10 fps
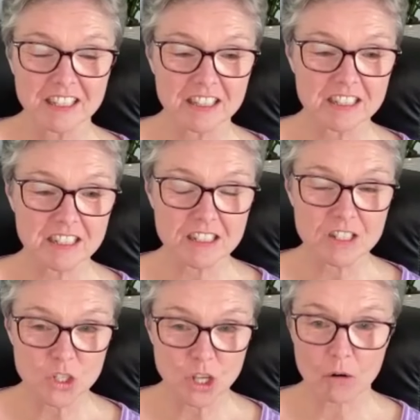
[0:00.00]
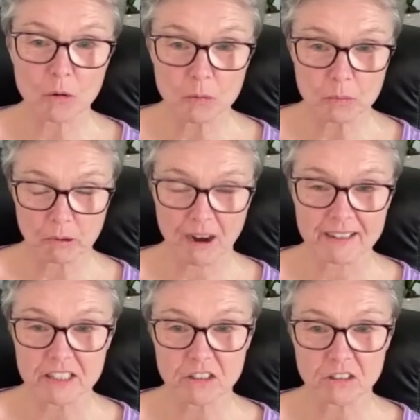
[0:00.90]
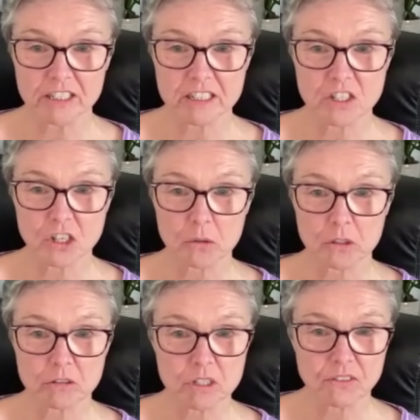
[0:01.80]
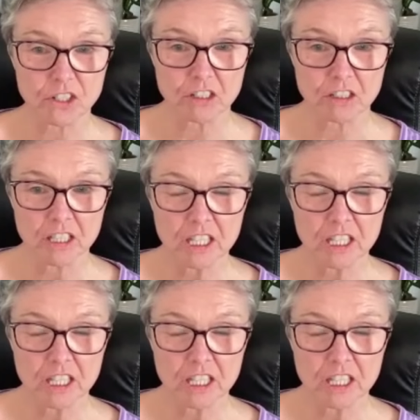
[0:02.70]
this is so practical and so useful.